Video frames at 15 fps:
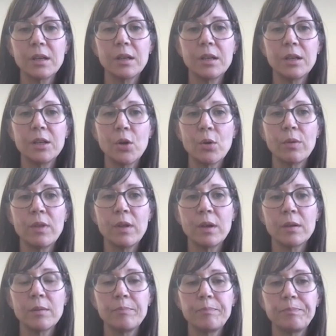you know,
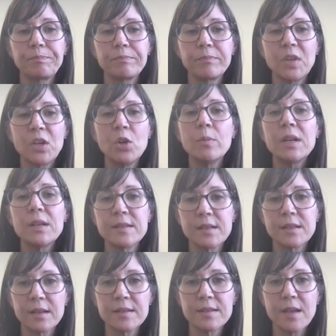the
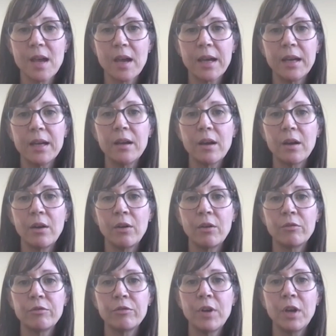humanistic side
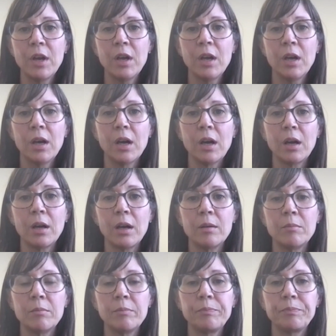of
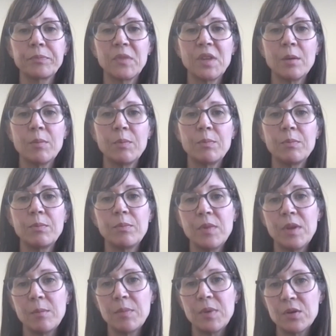
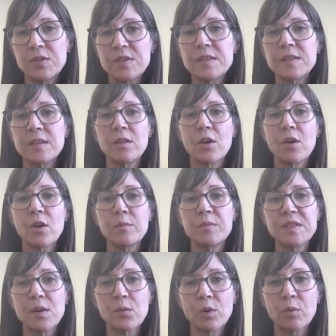the abuses and the
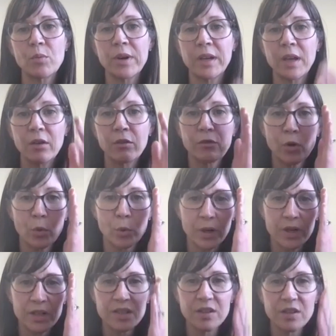harms that we're bringing
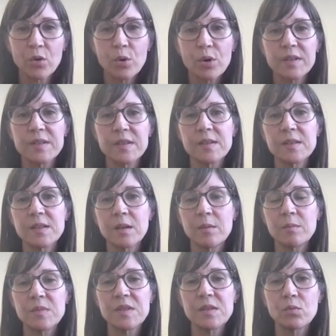forward into the court
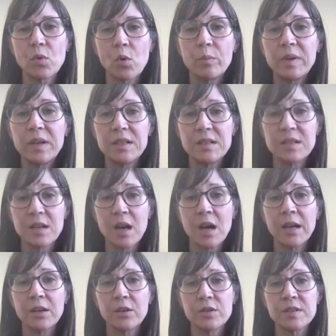systems won't be
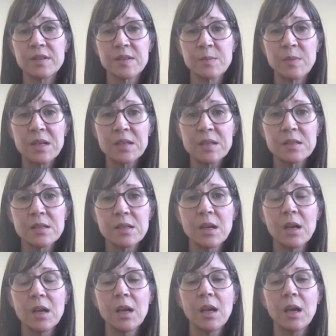denied or dismissed.
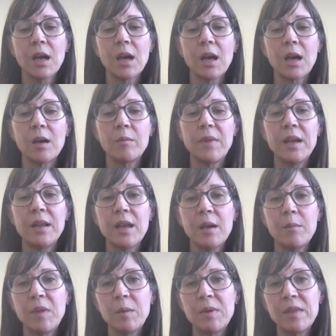Mm-hmm. And that
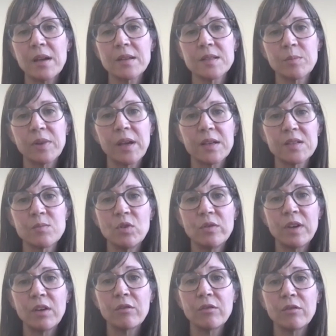maybe that's a place
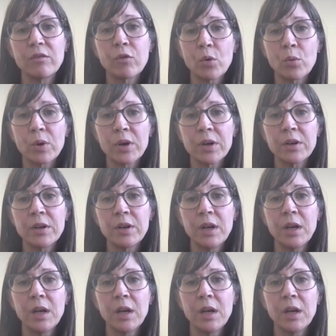moving forward,